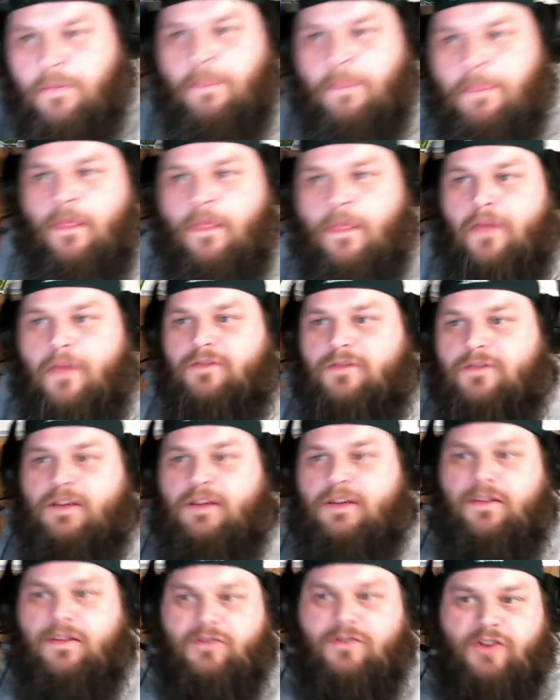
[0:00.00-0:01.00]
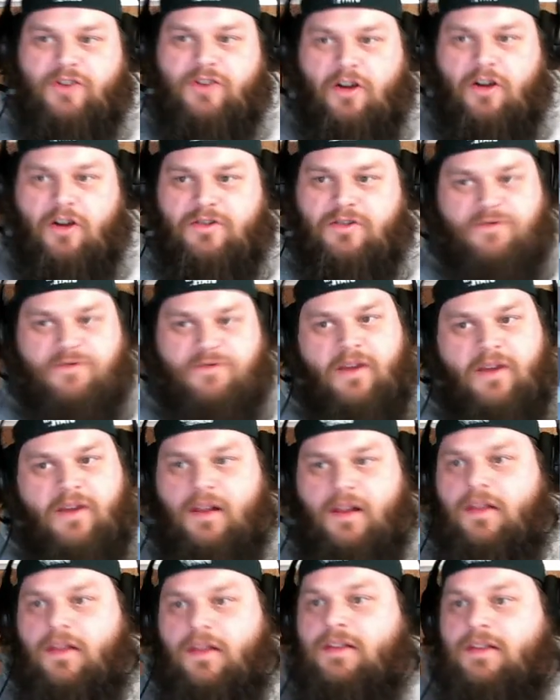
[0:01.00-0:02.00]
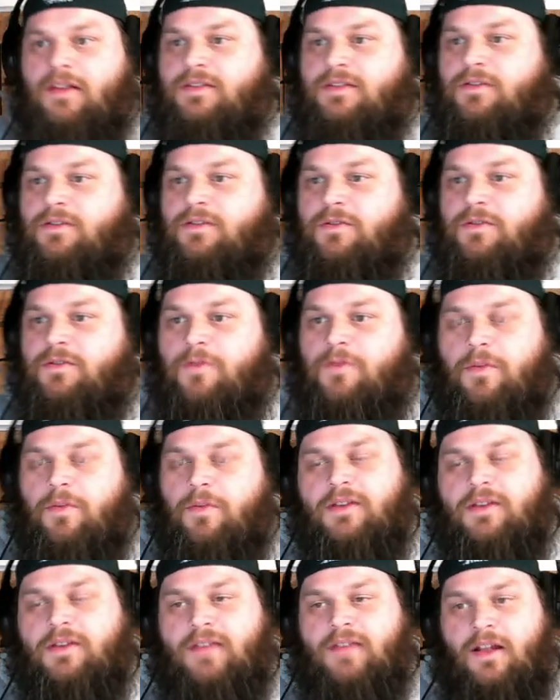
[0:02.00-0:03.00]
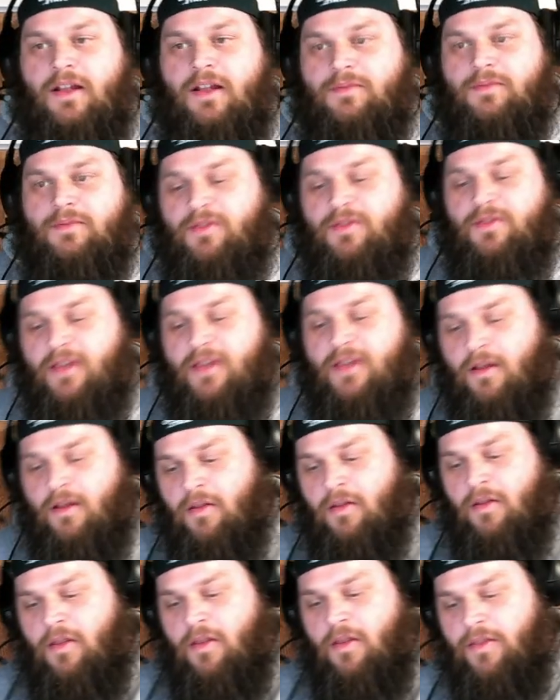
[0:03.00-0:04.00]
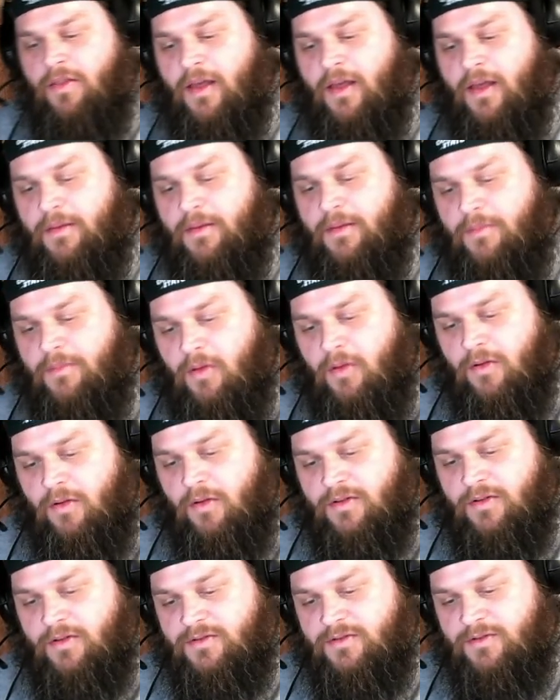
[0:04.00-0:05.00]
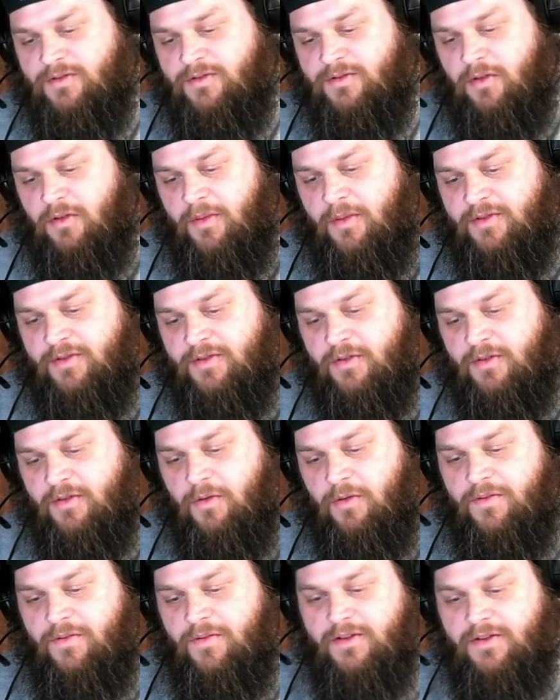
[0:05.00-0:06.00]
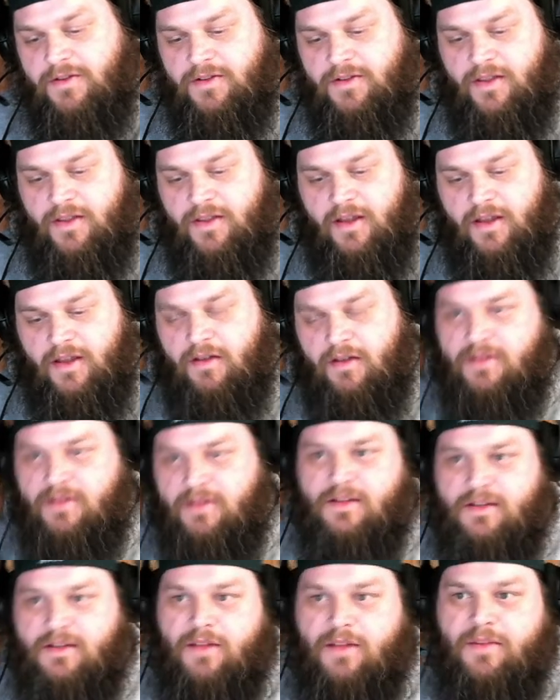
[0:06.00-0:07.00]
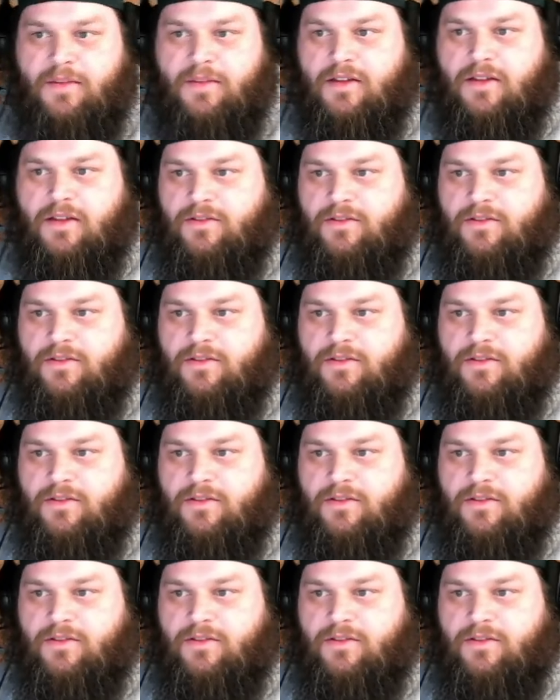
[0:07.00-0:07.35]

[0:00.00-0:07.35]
So getting those charges right is useful because that helps you tell that molar stoichiometric coefficient there is going to be a 2.